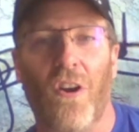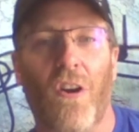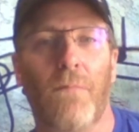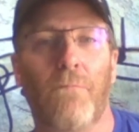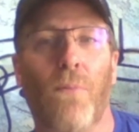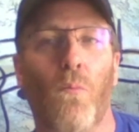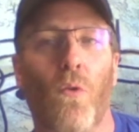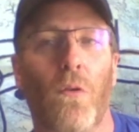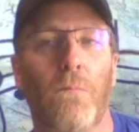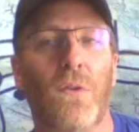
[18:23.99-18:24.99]
on
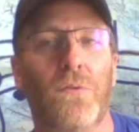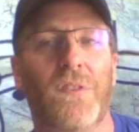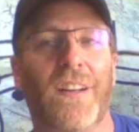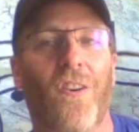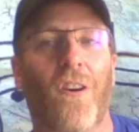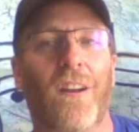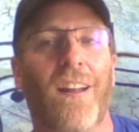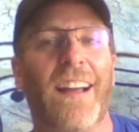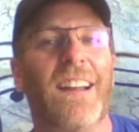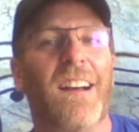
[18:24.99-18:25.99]
Bowmore Music
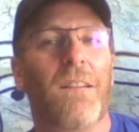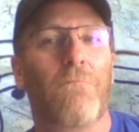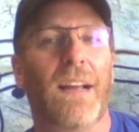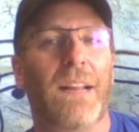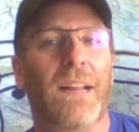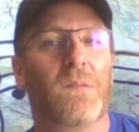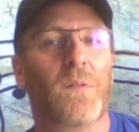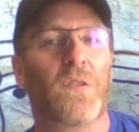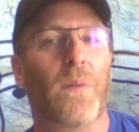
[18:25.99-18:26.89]
Online. My name is Mr.